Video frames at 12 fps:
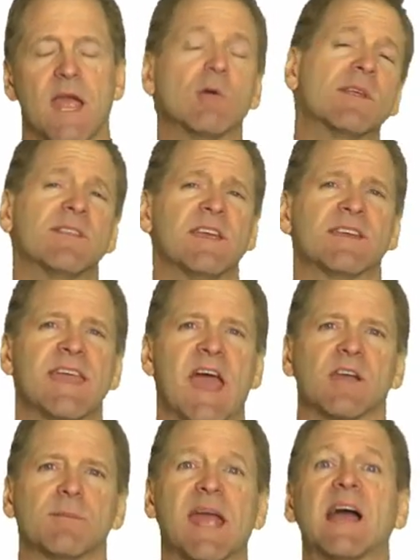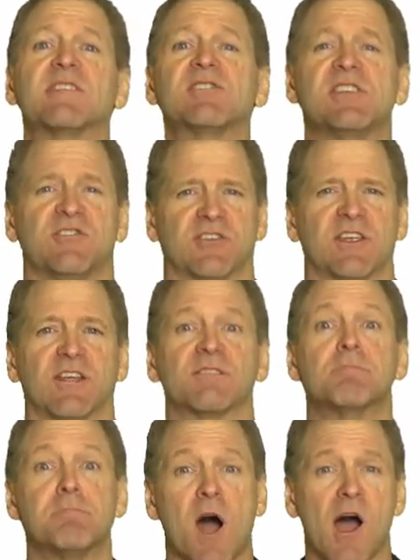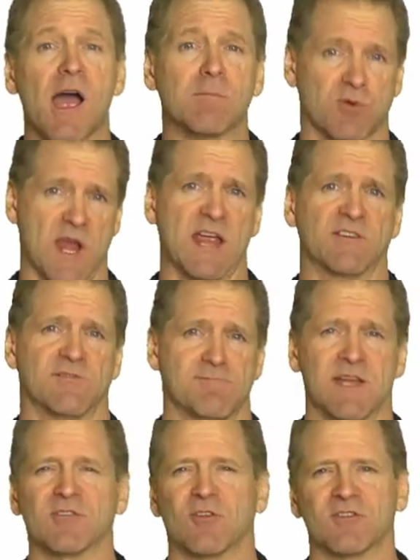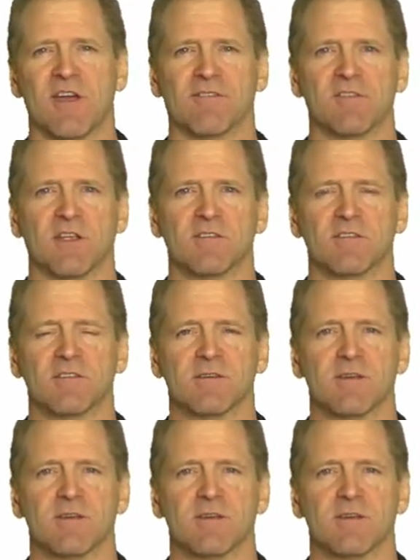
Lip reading: Now in the Academy, I teach kids my brand of mental toughness.